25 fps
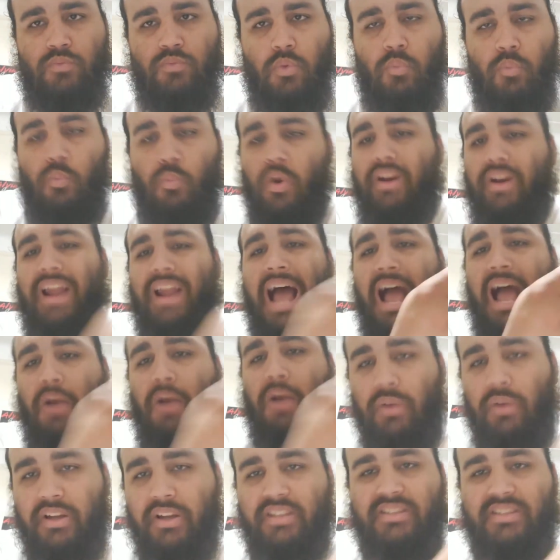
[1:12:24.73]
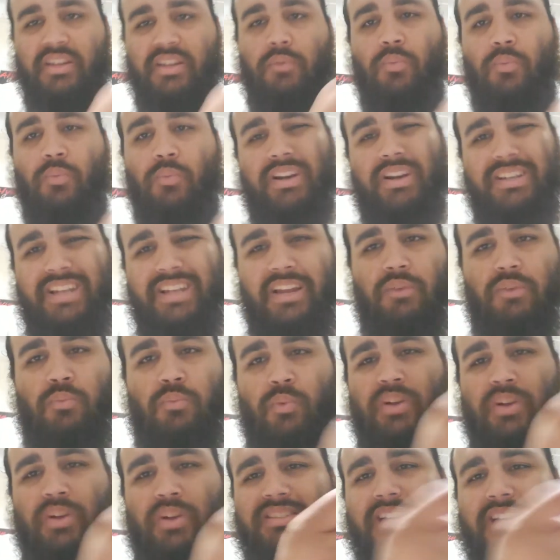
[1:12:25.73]
One eyewitnessed it, one didn't.
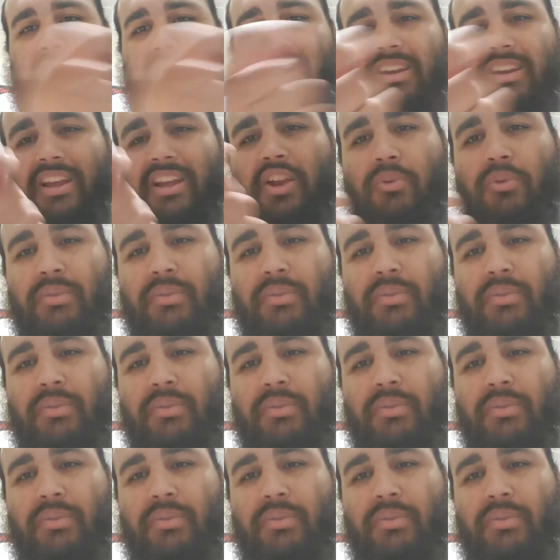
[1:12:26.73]
One saw it later